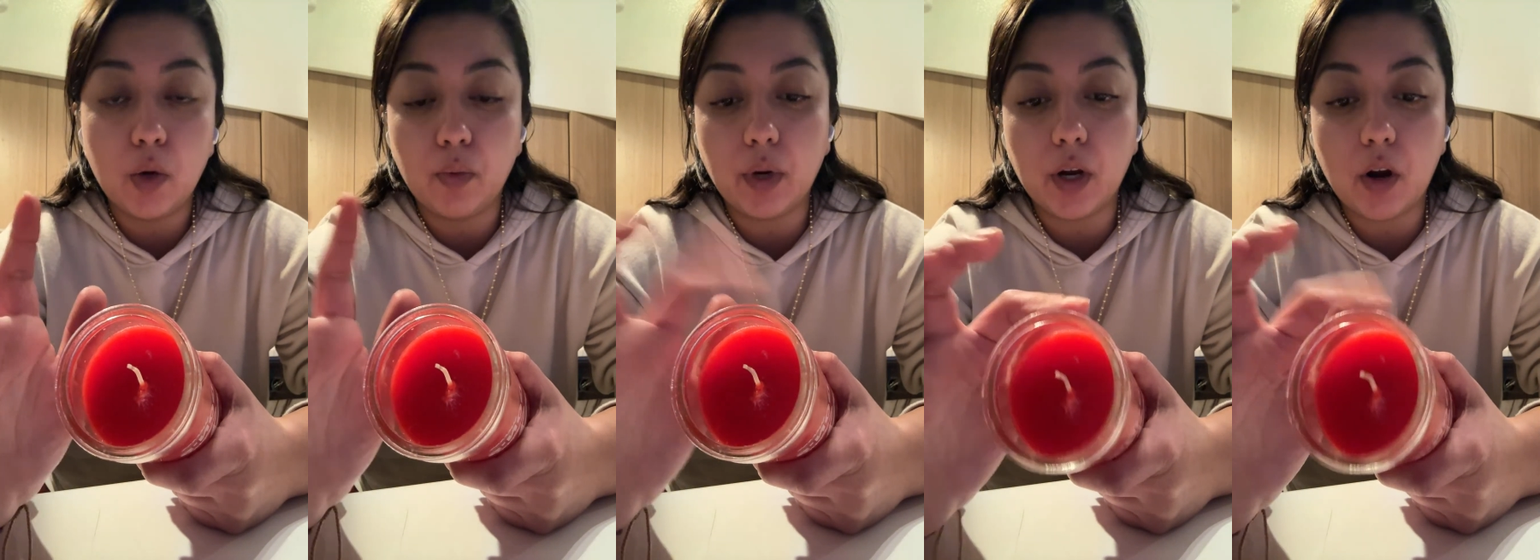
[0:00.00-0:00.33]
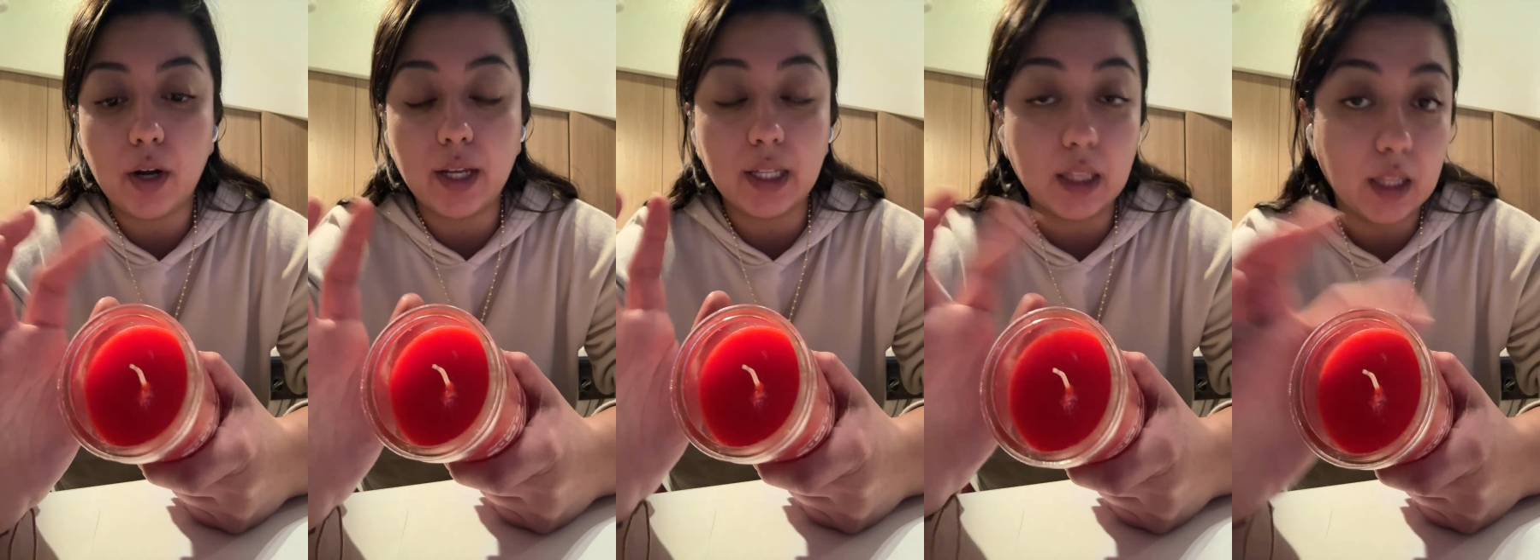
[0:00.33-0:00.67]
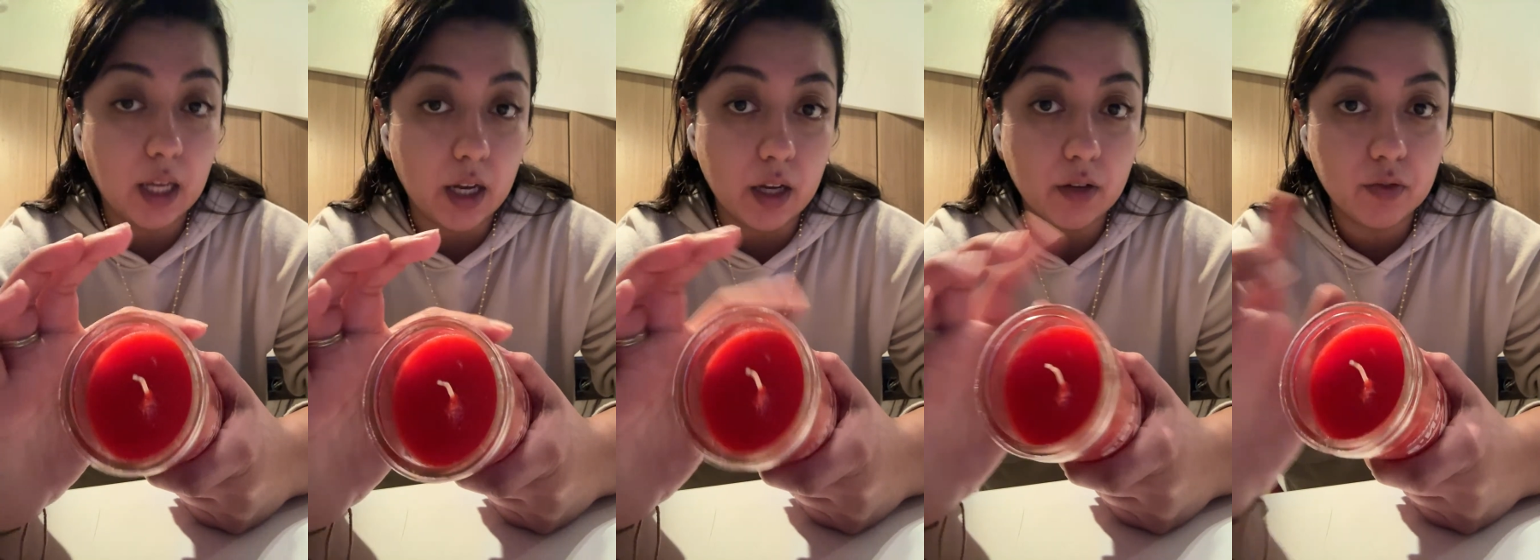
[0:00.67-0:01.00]
regarding
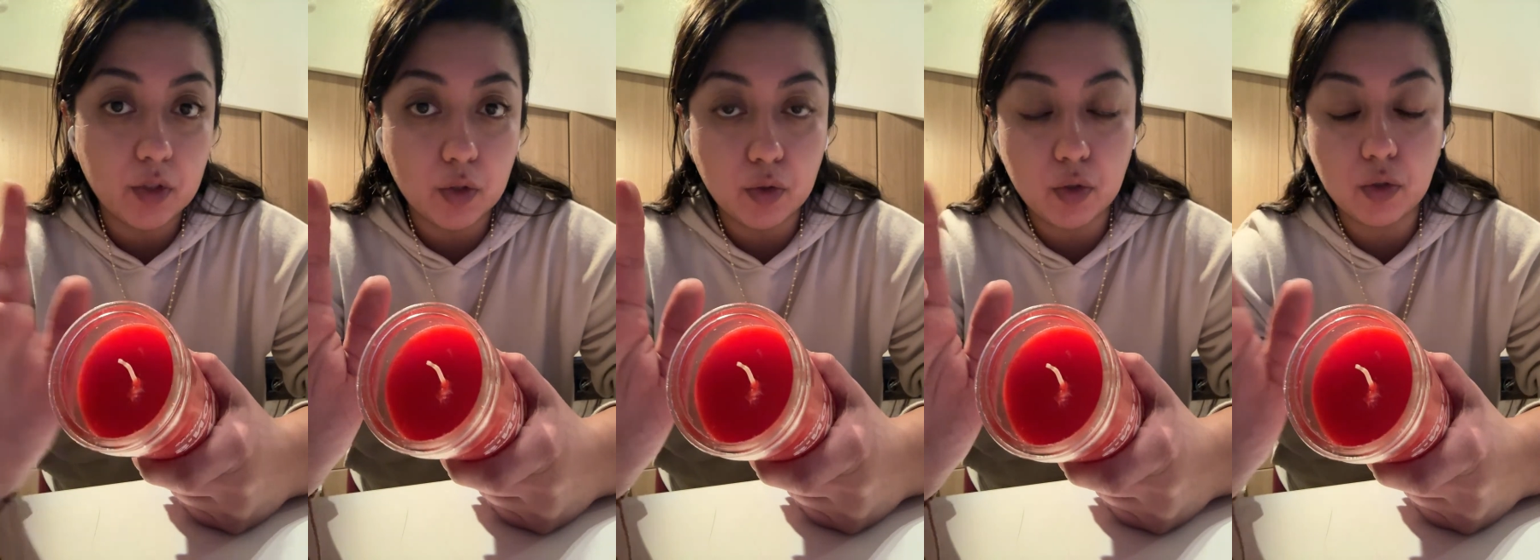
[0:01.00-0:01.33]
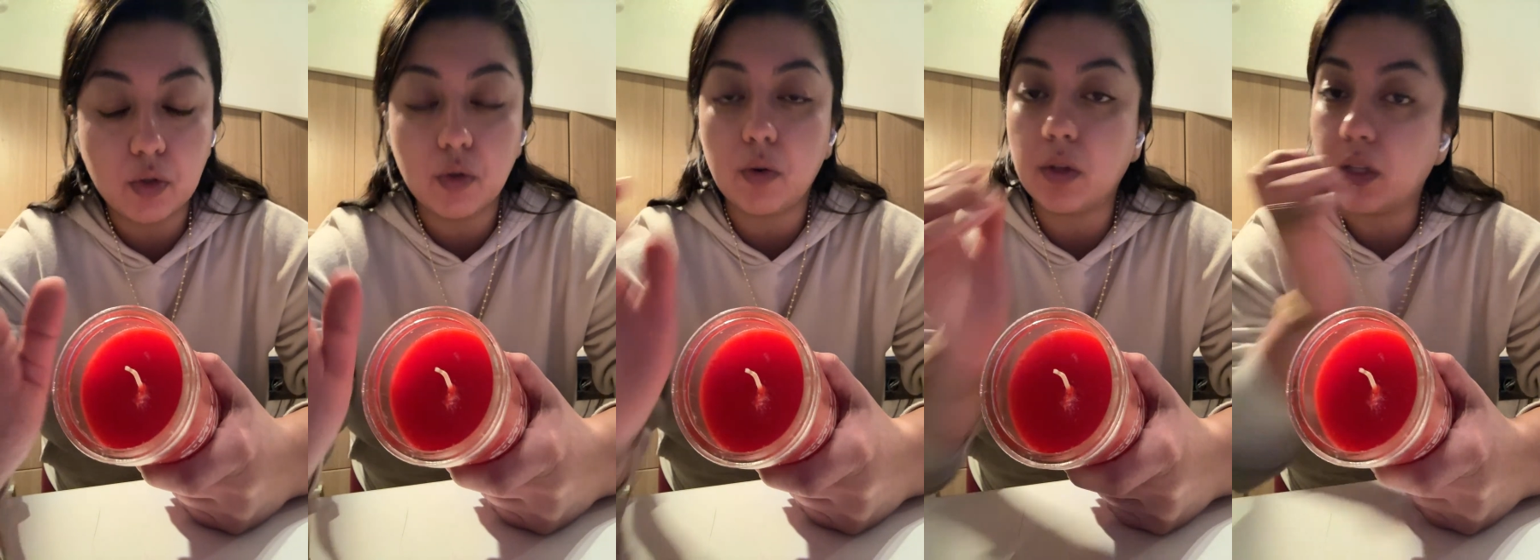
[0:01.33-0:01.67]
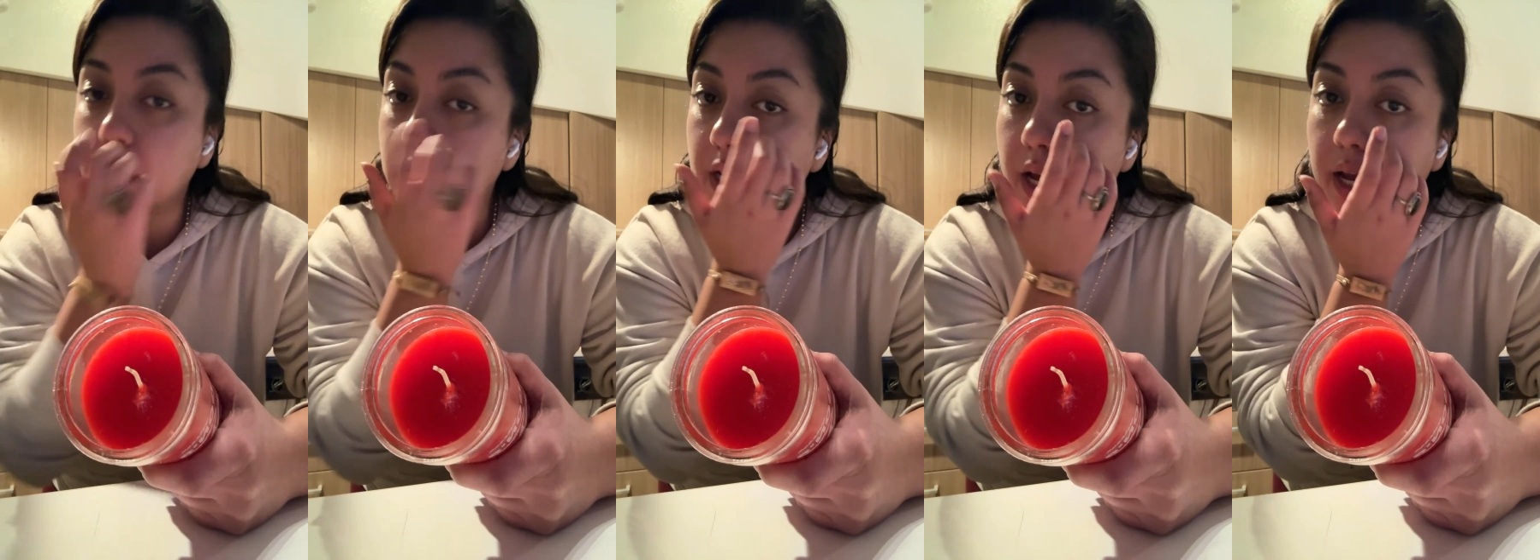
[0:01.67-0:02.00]
love, 222 on
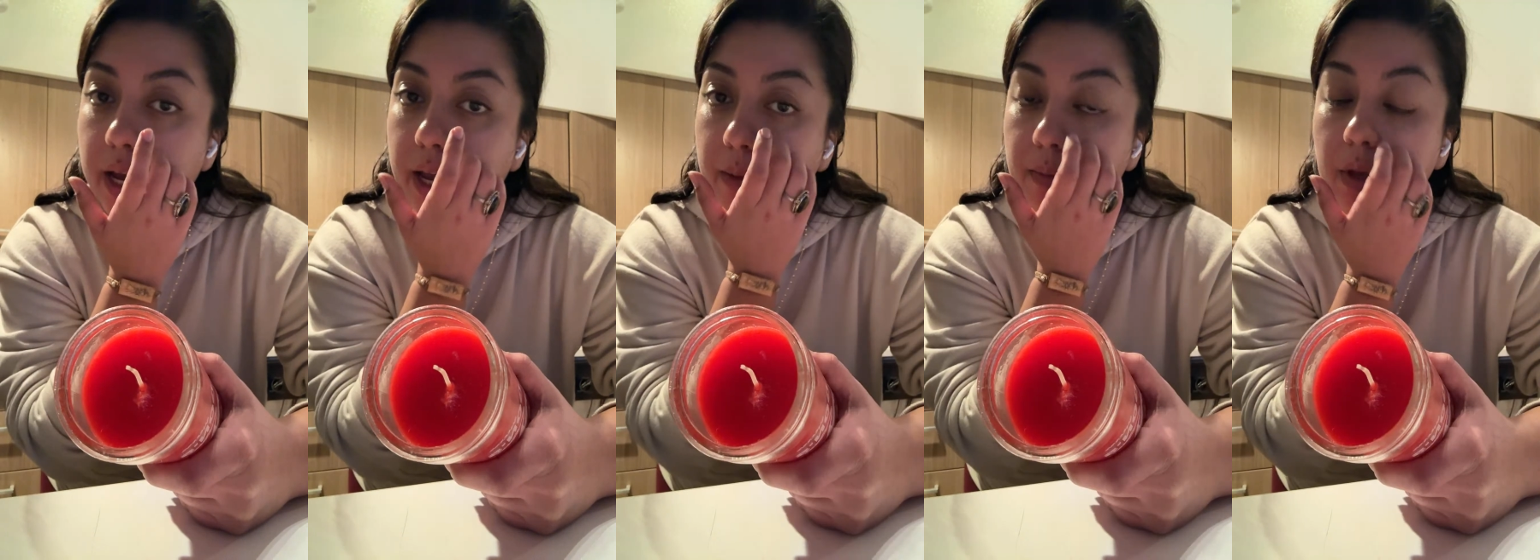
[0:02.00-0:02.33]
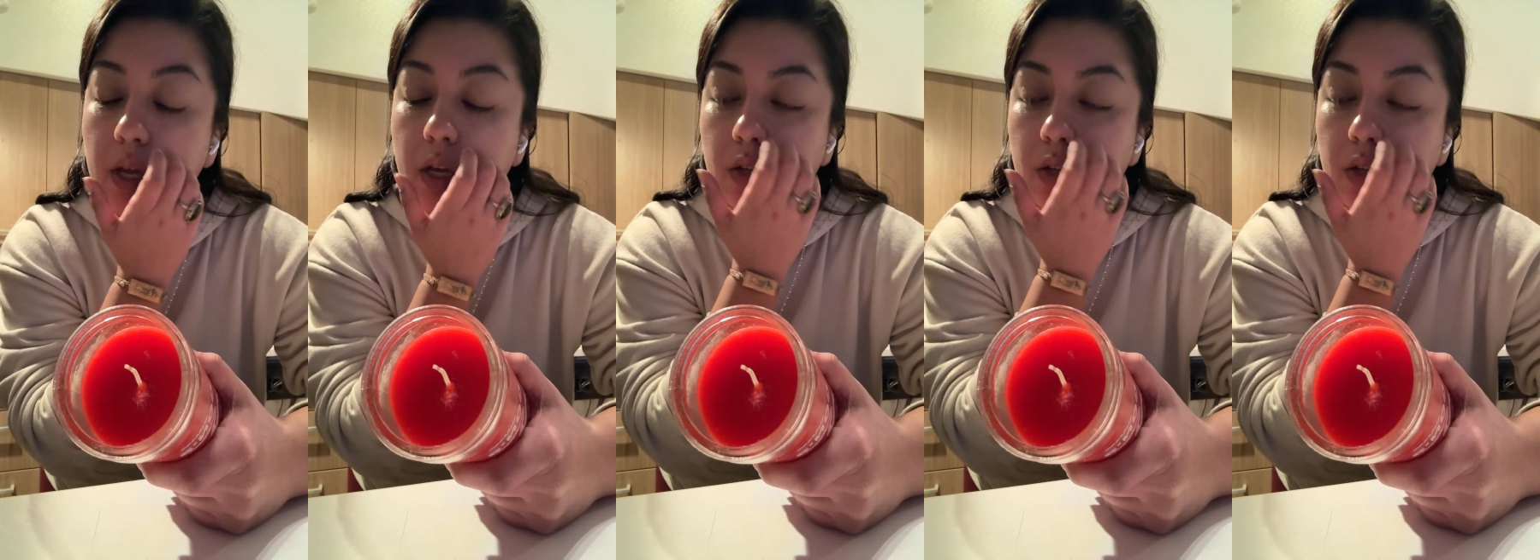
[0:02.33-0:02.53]
the time.